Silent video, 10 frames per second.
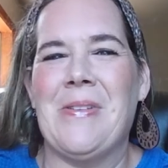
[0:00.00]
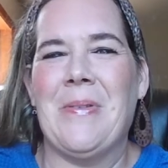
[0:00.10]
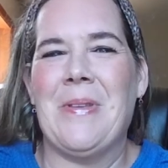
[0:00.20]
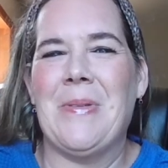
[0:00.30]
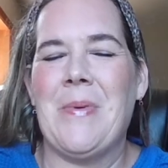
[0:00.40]

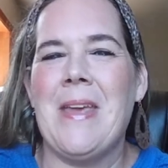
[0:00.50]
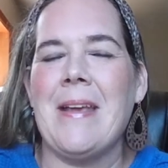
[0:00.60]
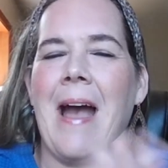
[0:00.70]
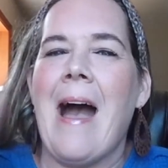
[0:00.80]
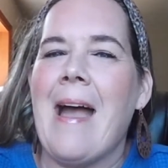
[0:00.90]
this
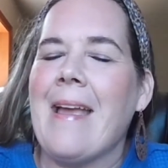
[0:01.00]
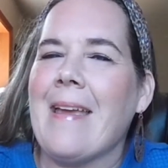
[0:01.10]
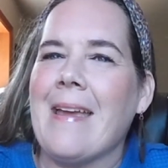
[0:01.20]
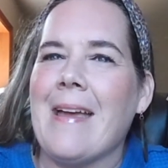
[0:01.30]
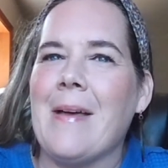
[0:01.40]
week. I
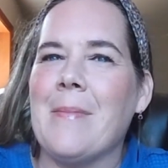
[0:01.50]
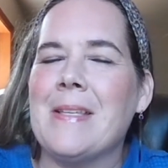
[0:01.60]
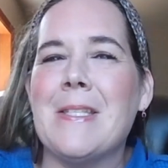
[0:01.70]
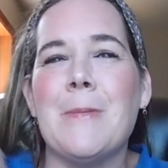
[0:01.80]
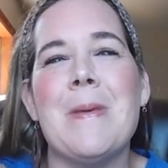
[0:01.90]
am
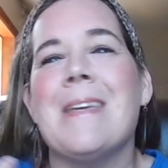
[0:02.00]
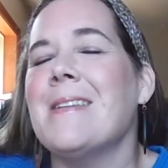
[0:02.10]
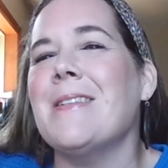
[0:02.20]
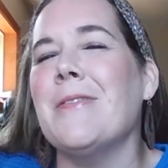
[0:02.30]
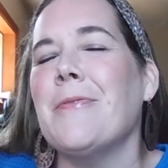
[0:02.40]
speaking
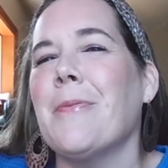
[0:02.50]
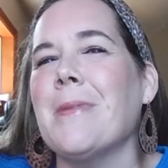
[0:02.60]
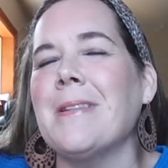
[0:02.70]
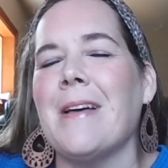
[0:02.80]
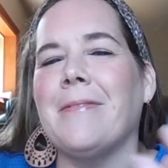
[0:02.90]
to you from
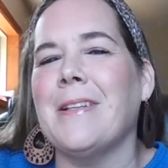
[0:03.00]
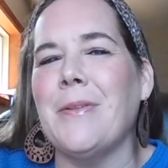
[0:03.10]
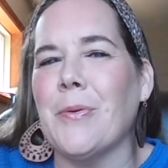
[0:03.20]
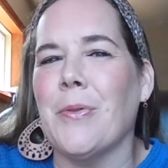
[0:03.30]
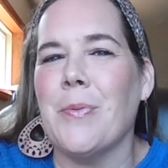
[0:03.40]
the lovely
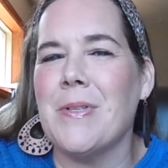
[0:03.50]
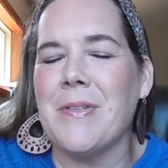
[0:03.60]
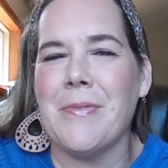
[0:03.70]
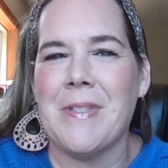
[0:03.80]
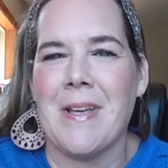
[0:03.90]
Northwoods
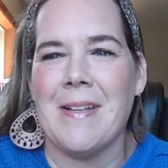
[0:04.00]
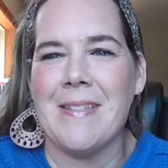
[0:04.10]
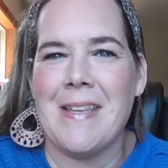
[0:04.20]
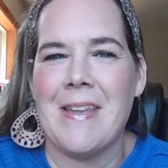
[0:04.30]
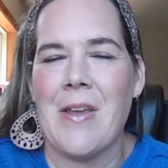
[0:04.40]
of
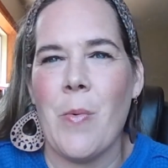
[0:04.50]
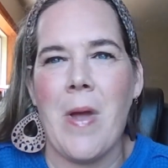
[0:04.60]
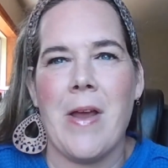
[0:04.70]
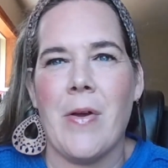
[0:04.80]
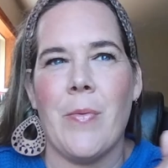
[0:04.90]
Wisconsin,
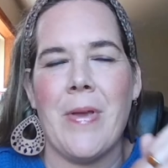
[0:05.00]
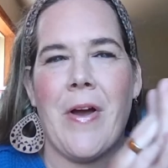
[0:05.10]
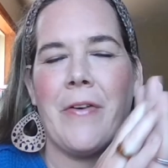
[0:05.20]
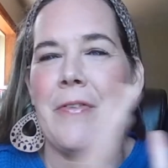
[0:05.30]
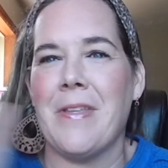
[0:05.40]
where we
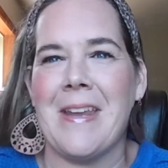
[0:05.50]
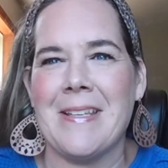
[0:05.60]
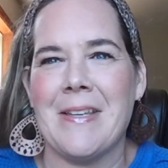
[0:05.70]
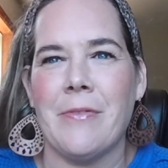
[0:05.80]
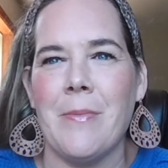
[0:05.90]
are for the
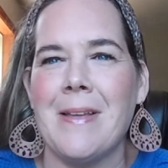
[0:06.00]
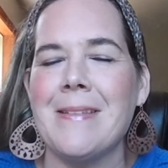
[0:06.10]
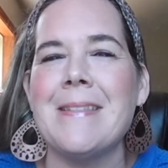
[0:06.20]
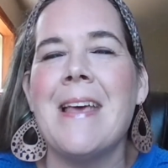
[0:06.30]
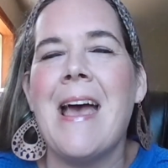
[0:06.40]
next several months.